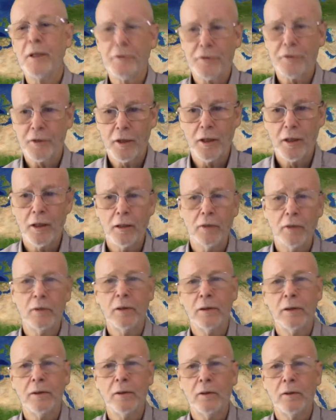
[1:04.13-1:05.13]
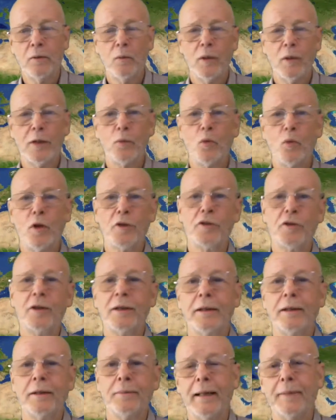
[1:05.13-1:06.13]
ago when
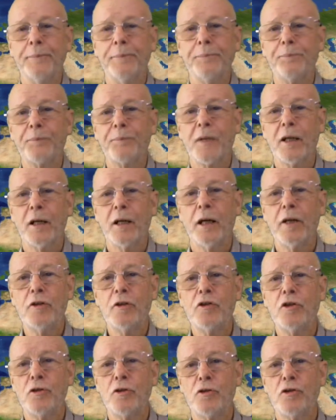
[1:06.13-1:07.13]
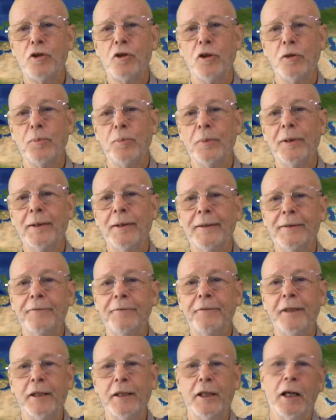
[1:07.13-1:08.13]
watching a YouTube
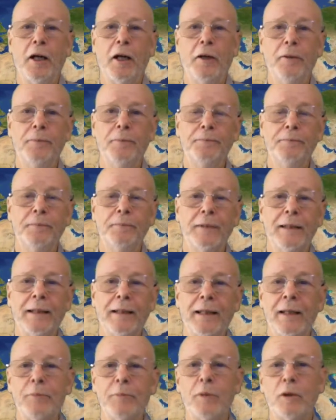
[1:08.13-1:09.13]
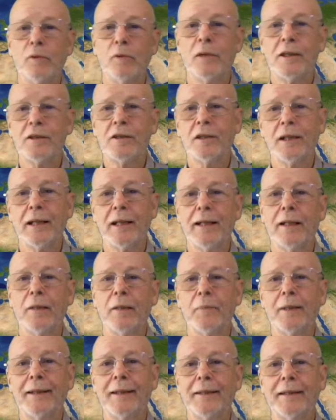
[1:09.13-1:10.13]
video, and more recently at a
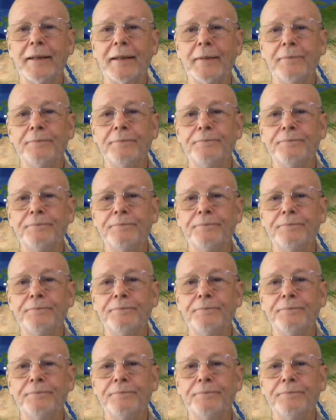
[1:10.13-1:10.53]
meeting.